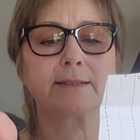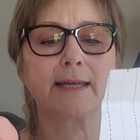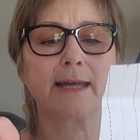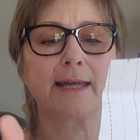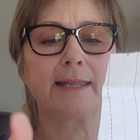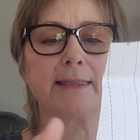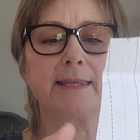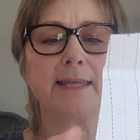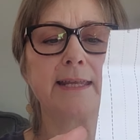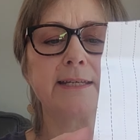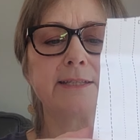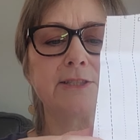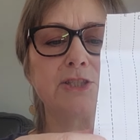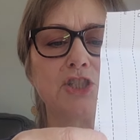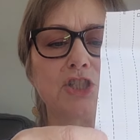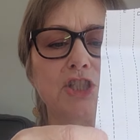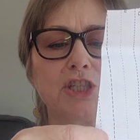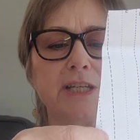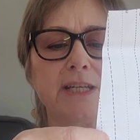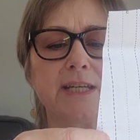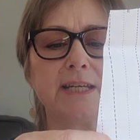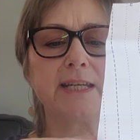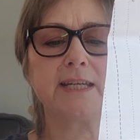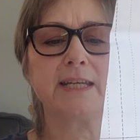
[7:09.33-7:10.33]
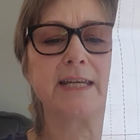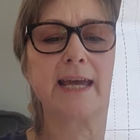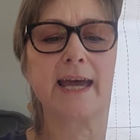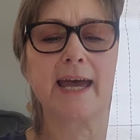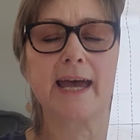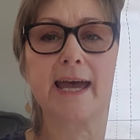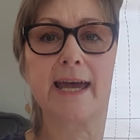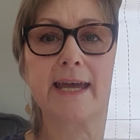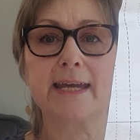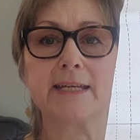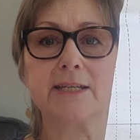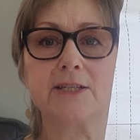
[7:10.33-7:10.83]
and then G,
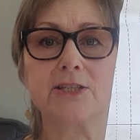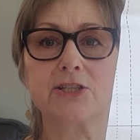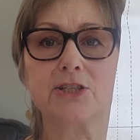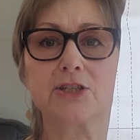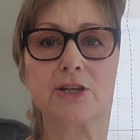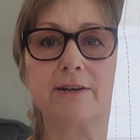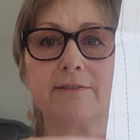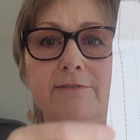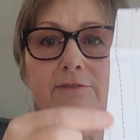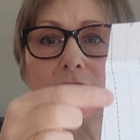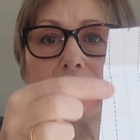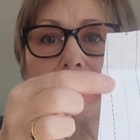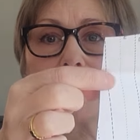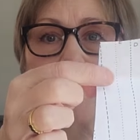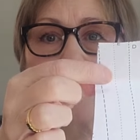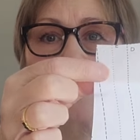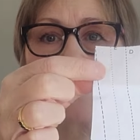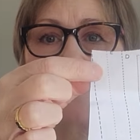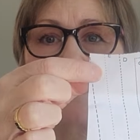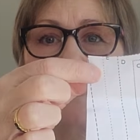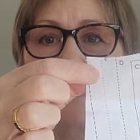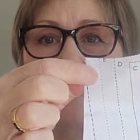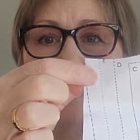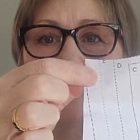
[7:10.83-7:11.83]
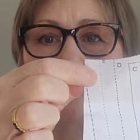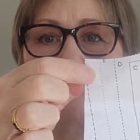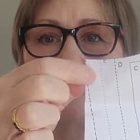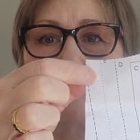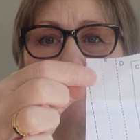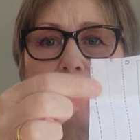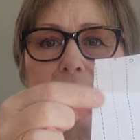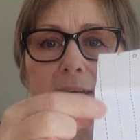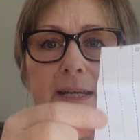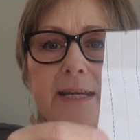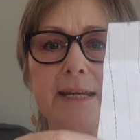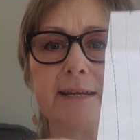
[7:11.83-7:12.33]
H. I've graded out
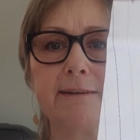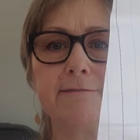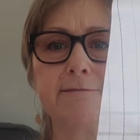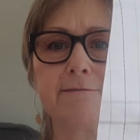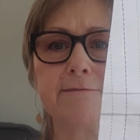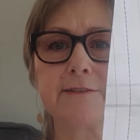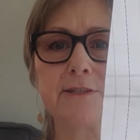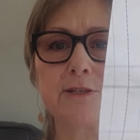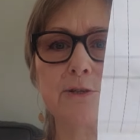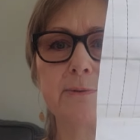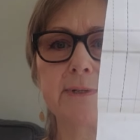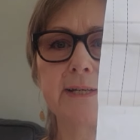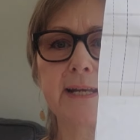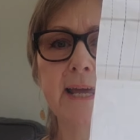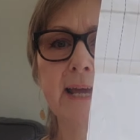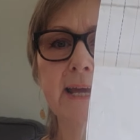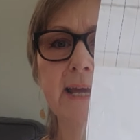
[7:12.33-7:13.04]
from an F to an